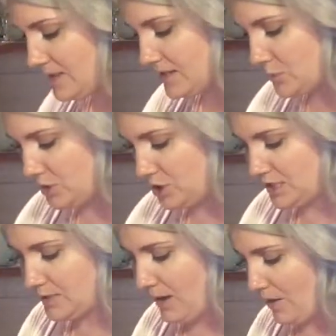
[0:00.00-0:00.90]
this with
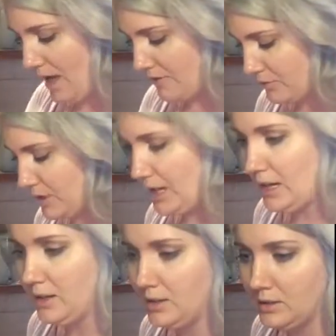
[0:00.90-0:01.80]
just about every
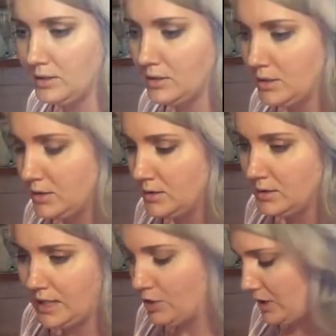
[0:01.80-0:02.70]

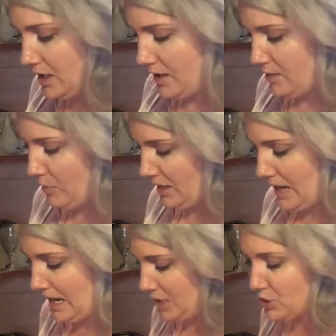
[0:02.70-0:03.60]
ingredient on the planet.